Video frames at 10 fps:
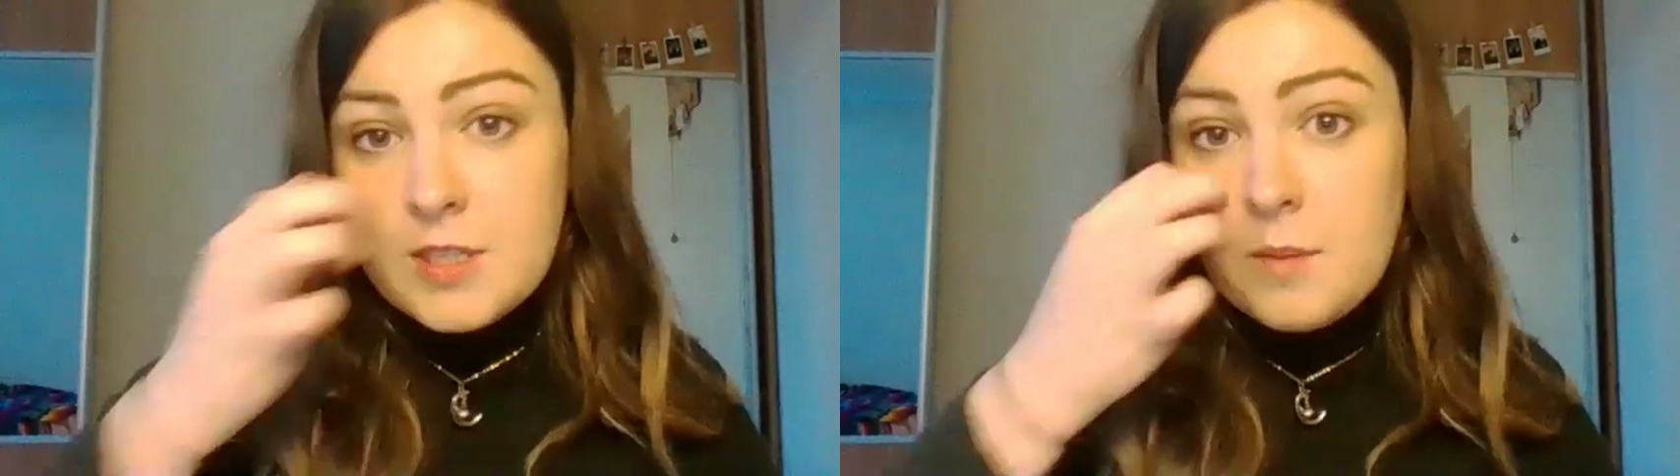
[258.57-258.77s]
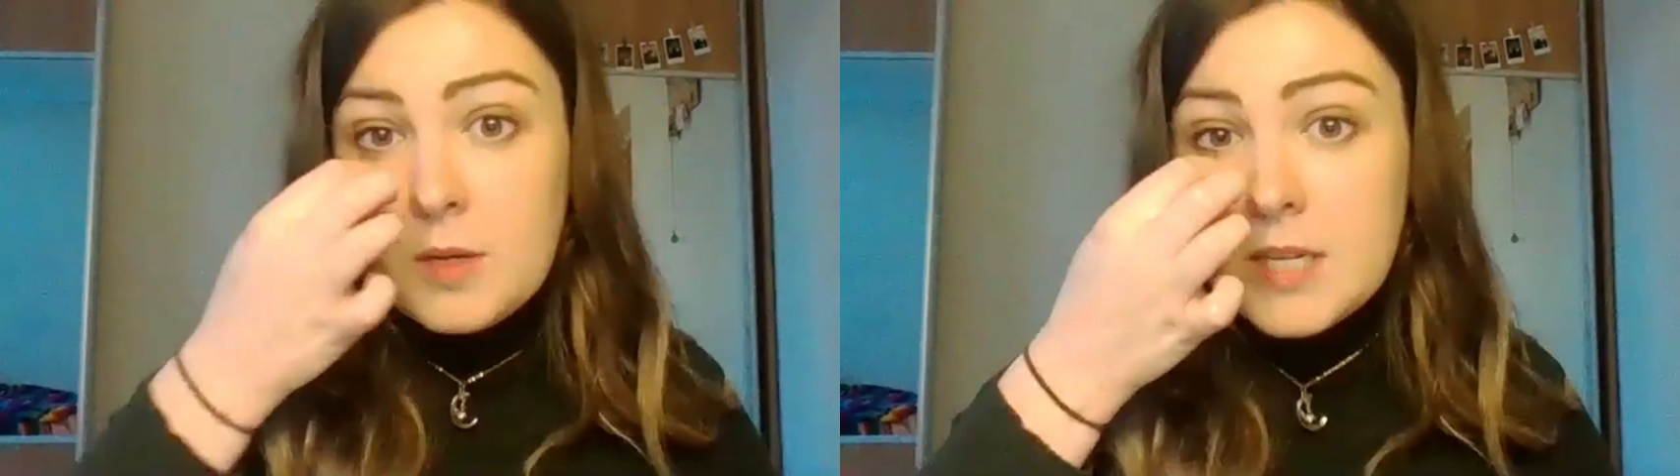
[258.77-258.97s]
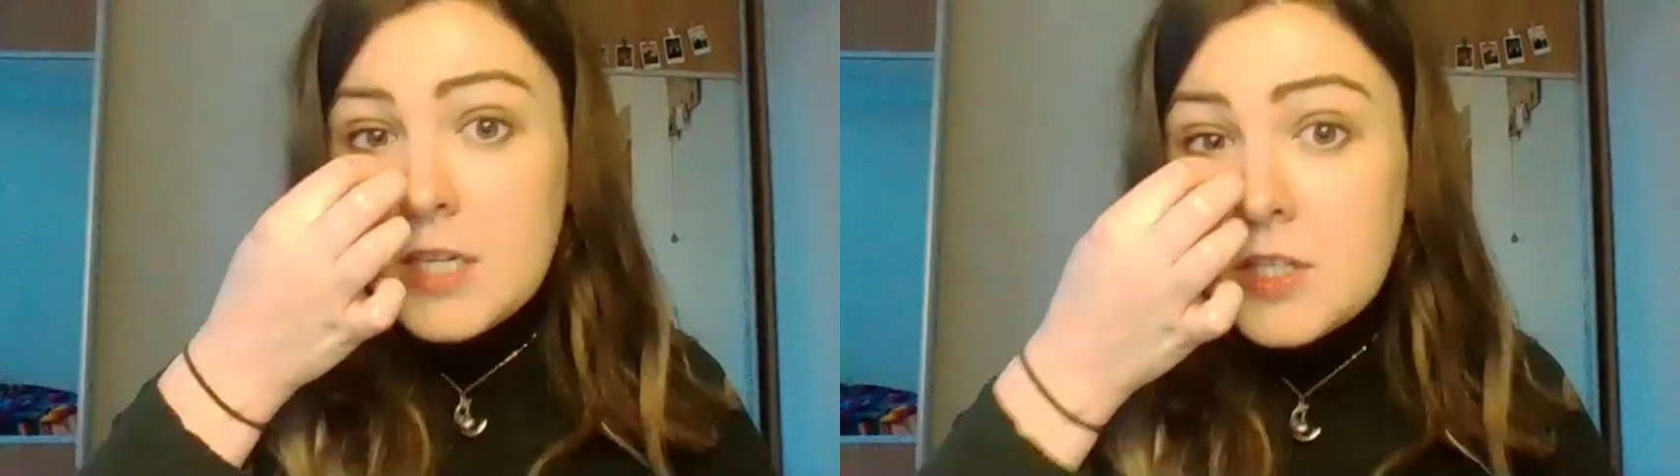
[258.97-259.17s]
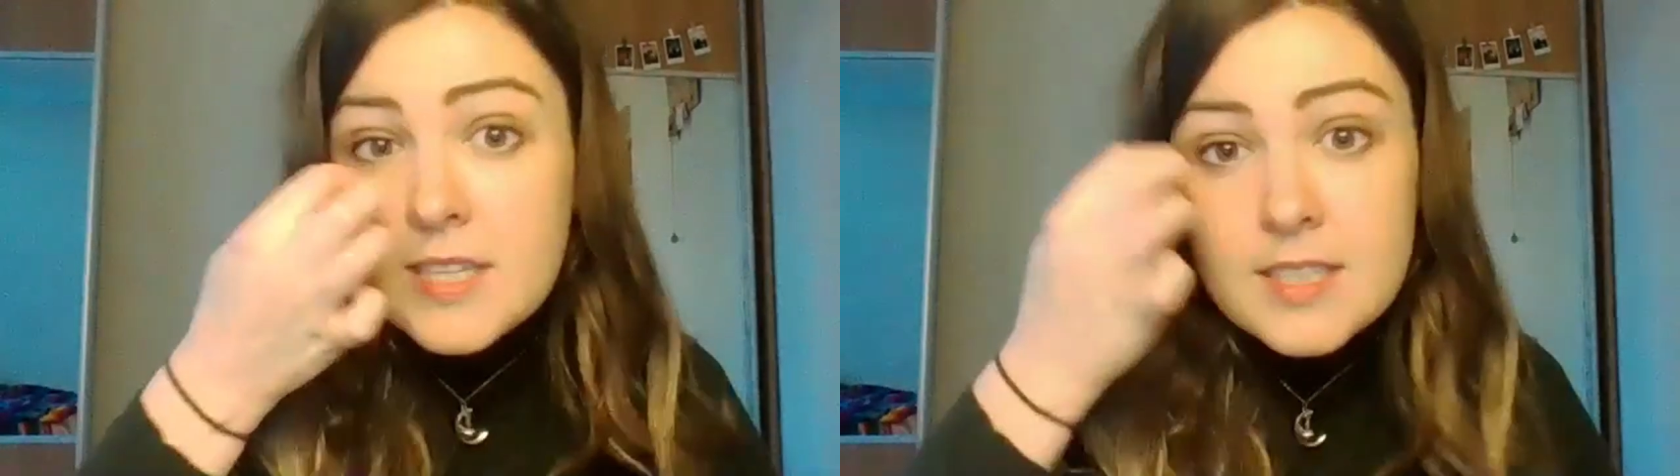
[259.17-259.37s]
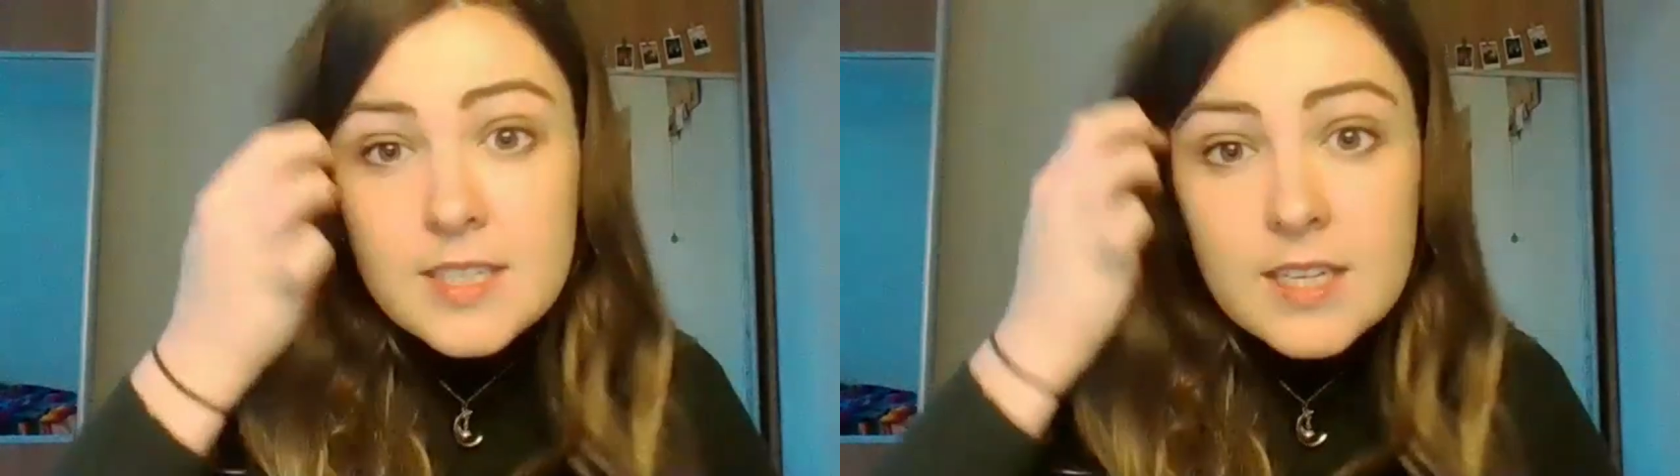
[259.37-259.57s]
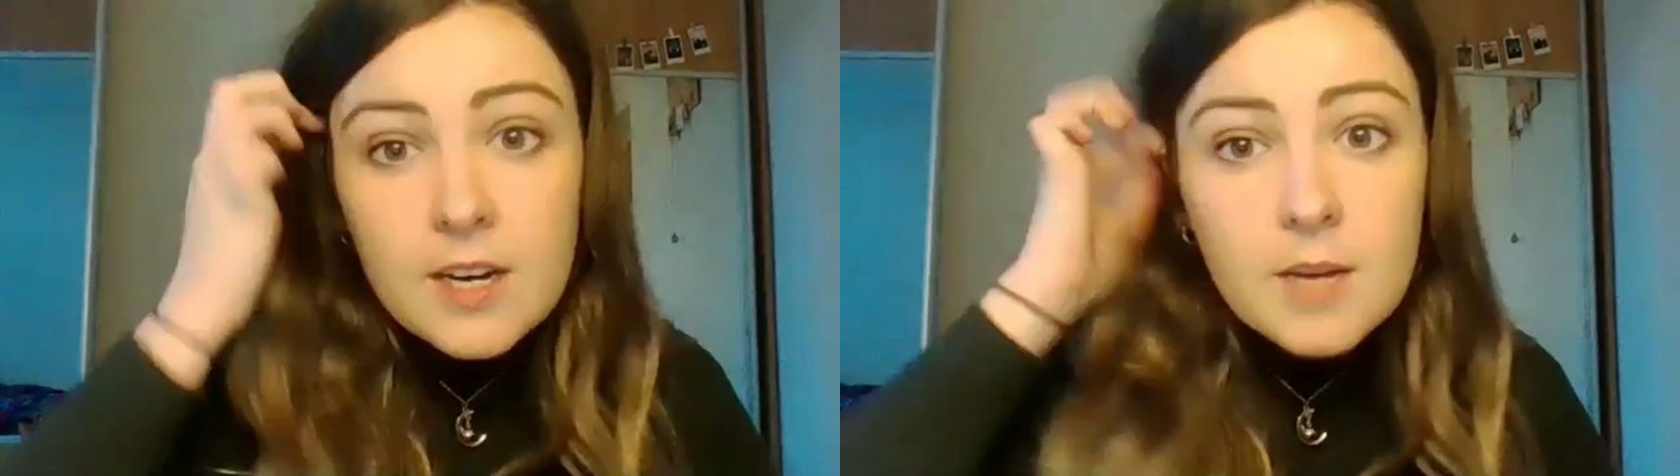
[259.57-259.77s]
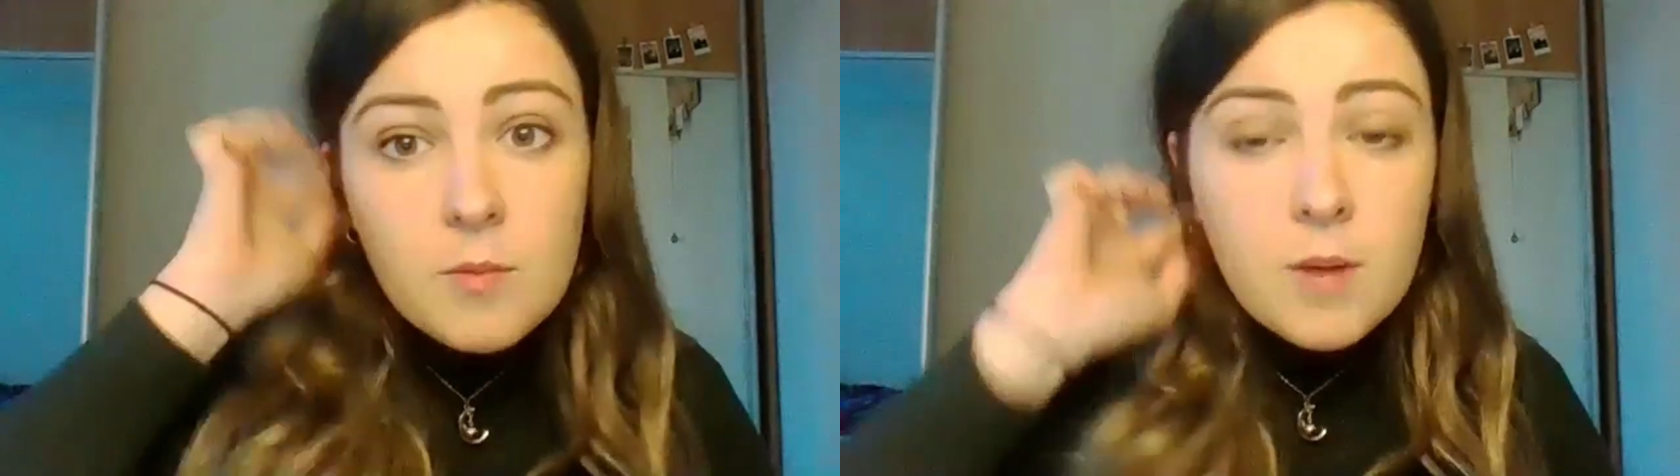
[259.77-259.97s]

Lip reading: for someone who's interested in learning